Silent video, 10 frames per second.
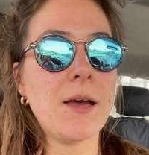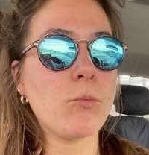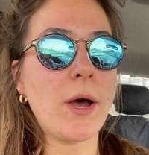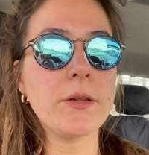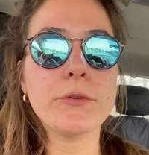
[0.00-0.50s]

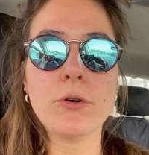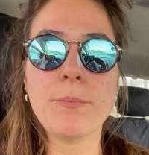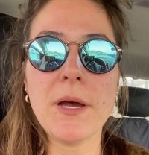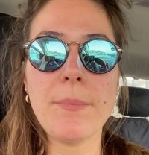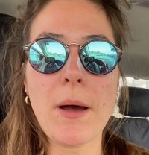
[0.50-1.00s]
well, talk a
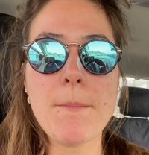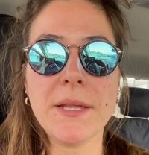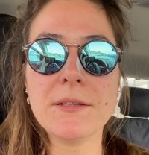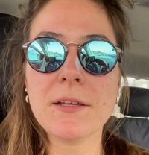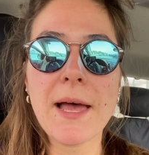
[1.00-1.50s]
bit about
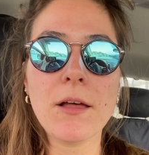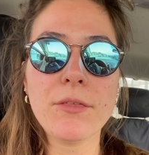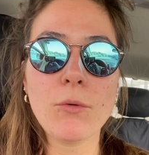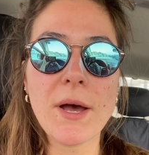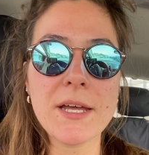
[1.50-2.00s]
mental
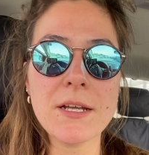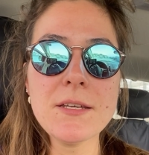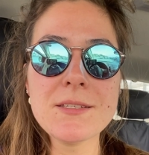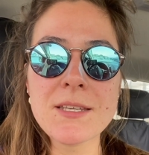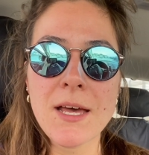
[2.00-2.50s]
health
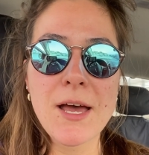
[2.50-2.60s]
awareness.